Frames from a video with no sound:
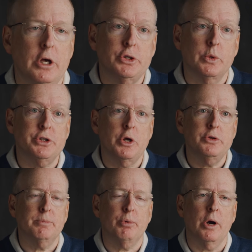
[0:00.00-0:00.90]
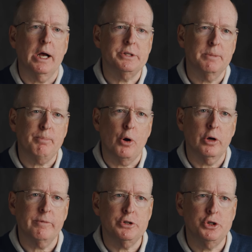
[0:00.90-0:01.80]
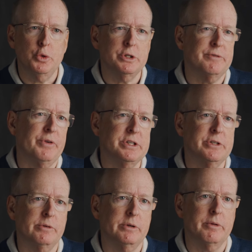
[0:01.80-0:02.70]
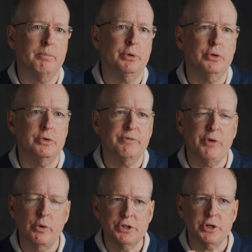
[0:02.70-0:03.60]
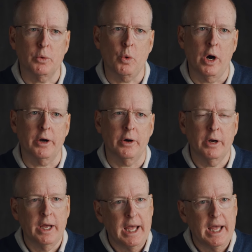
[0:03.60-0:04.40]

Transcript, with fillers: So it's no surprise that part of the Jewish festival of the booths focused on water.